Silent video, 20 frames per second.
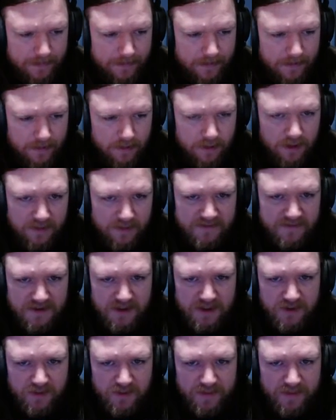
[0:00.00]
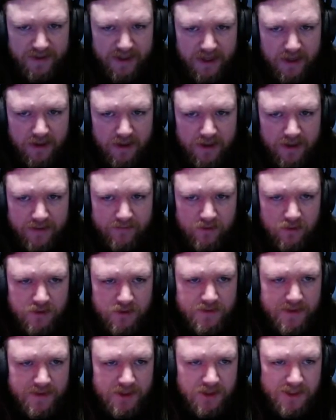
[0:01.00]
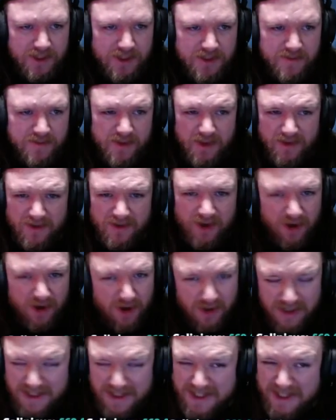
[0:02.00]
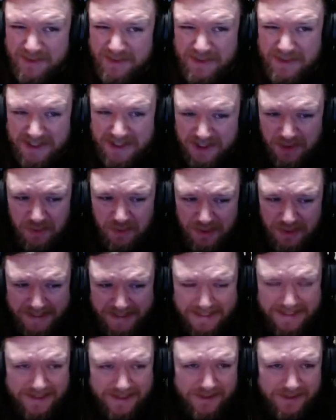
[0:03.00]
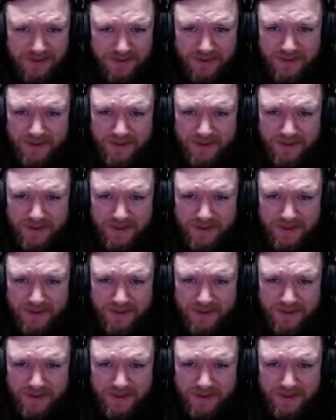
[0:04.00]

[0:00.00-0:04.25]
And then after this we may get a naval specialist, but honestly we don't need to.